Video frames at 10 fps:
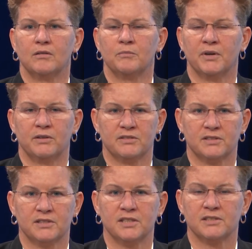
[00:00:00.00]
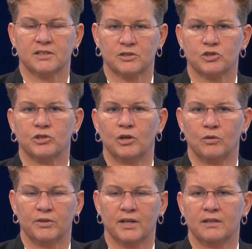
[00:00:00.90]
but statistics
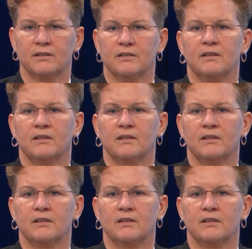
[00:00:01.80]
show that